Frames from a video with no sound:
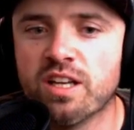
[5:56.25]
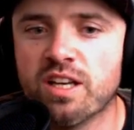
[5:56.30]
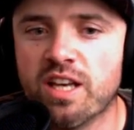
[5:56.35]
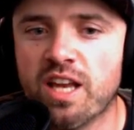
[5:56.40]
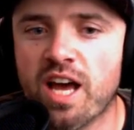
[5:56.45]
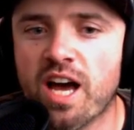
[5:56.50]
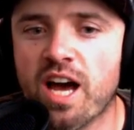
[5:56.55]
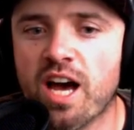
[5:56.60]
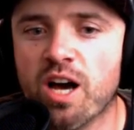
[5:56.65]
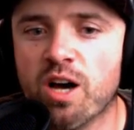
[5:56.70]

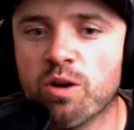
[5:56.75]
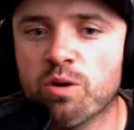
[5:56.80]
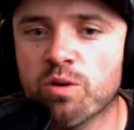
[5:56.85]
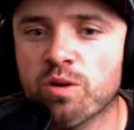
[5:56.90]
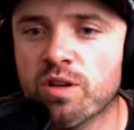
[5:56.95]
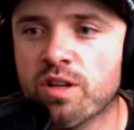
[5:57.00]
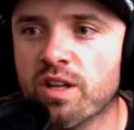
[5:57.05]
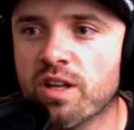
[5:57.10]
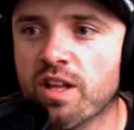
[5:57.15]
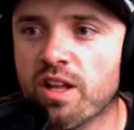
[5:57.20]

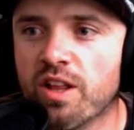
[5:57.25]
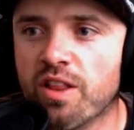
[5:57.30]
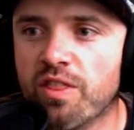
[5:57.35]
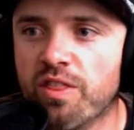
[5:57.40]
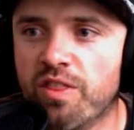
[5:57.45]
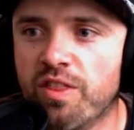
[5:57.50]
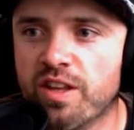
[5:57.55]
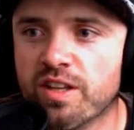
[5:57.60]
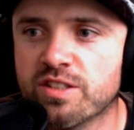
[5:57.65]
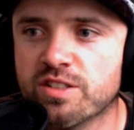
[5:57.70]
Now,
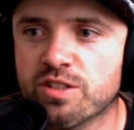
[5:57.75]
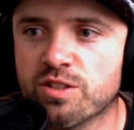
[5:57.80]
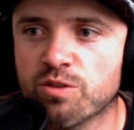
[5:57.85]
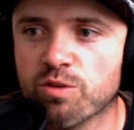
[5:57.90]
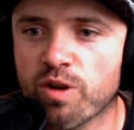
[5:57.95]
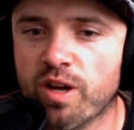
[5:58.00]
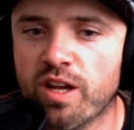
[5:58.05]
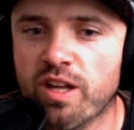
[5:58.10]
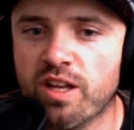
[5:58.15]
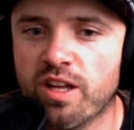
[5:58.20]
this
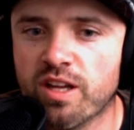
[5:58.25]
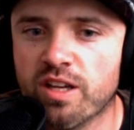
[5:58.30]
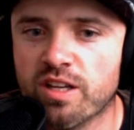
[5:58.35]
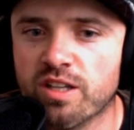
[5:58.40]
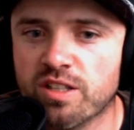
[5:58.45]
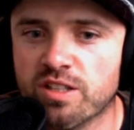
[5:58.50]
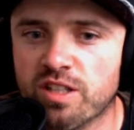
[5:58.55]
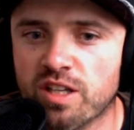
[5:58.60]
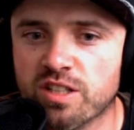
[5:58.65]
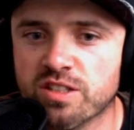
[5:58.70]

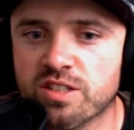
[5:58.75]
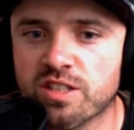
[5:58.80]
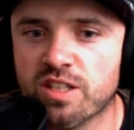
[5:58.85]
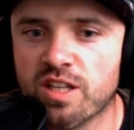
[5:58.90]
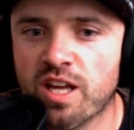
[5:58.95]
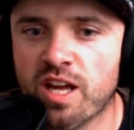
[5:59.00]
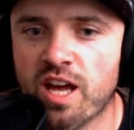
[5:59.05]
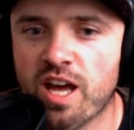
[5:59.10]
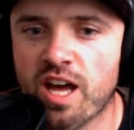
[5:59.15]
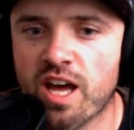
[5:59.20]
gradient
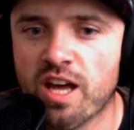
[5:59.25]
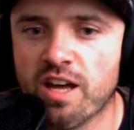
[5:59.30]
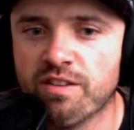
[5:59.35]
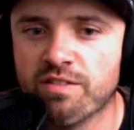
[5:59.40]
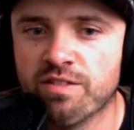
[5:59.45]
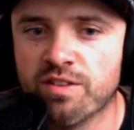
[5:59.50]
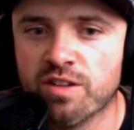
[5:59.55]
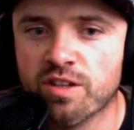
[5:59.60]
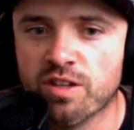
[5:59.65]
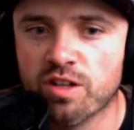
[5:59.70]
doesn't
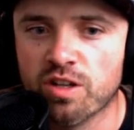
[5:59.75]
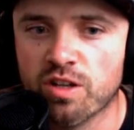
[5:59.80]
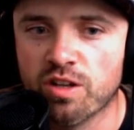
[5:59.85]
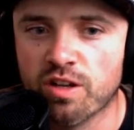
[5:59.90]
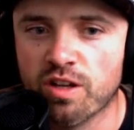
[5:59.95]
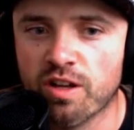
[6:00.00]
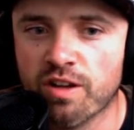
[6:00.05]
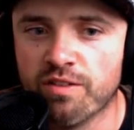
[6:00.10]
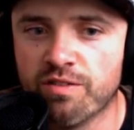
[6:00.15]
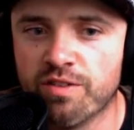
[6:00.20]
have
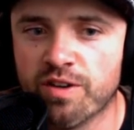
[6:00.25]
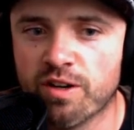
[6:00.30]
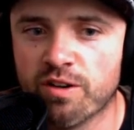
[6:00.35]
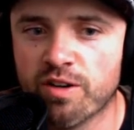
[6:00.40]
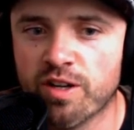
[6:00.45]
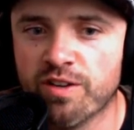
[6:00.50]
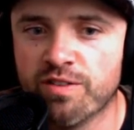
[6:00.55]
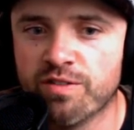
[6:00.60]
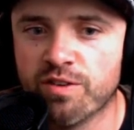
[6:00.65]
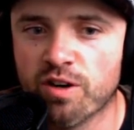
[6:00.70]
a
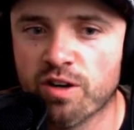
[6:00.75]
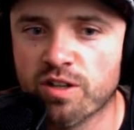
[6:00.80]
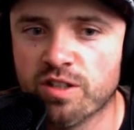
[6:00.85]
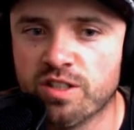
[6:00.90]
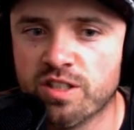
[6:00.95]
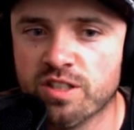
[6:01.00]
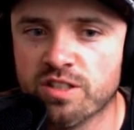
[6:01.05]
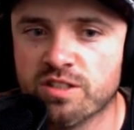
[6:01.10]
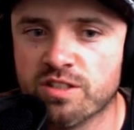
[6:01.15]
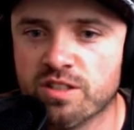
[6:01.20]
very far
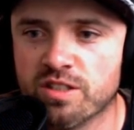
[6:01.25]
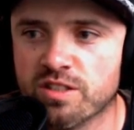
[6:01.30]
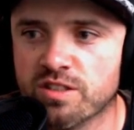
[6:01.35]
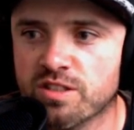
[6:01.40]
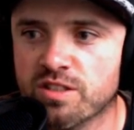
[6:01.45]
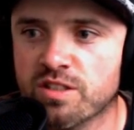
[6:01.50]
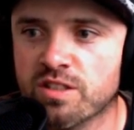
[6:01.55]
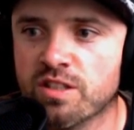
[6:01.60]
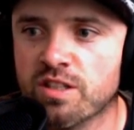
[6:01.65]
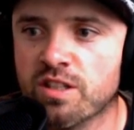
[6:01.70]

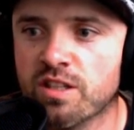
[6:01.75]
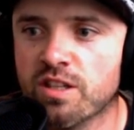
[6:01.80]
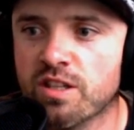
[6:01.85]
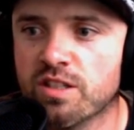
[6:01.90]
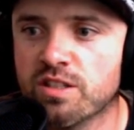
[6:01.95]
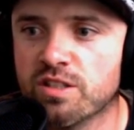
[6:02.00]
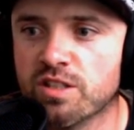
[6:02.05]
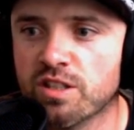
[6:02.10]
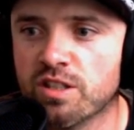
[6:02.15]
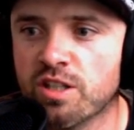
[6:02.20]
distance
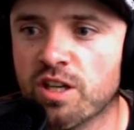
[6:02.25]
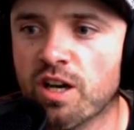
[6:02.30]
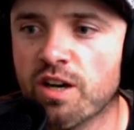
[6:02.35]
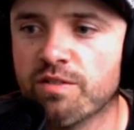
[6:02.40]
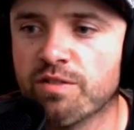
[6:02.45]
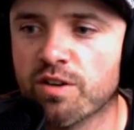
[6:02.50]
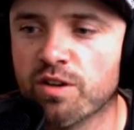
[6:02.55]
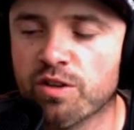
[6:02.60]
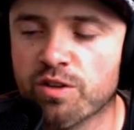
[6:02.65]
to cover